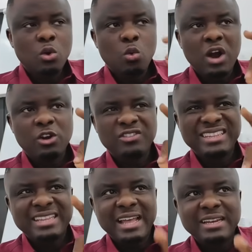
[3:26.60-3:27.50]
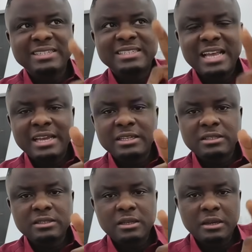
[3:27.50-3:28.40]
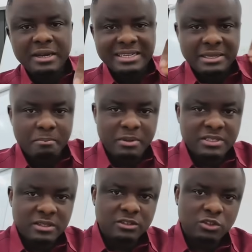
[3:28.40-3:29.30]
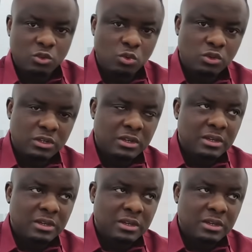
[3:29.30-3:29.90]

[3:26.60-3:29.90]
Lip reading: One of the telling signs that a business is good